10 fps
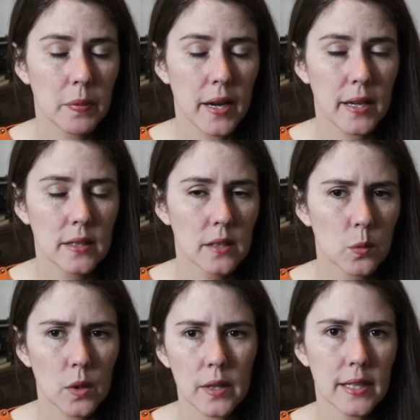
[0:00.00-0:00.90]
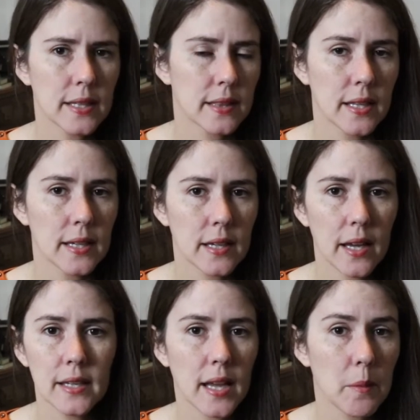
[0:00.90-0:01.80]
but there weren't
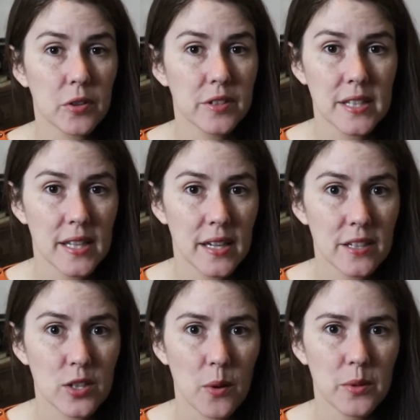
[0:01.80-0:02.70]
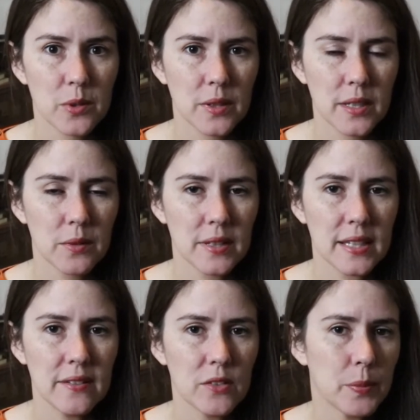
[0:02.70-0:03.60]
any chemicals in there, so I was really
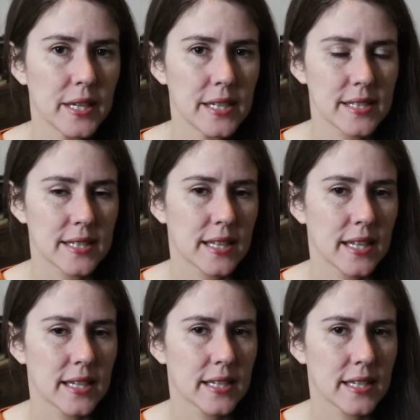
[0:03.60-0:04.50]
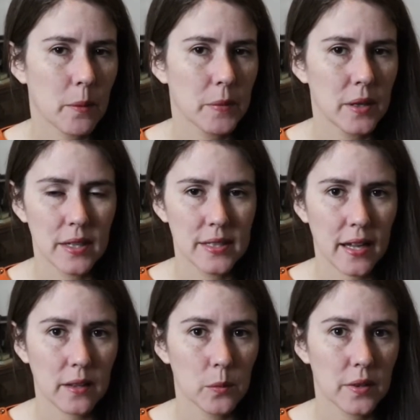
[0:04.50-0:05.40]
relieved because they didn't tell me
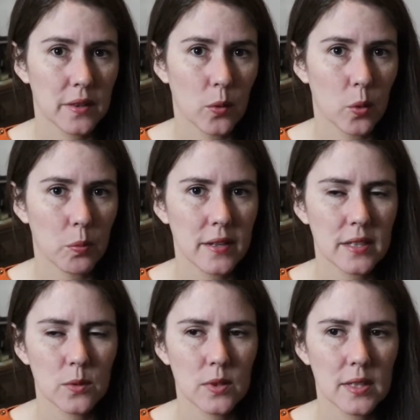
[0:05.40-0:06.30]
exactly what the whole process was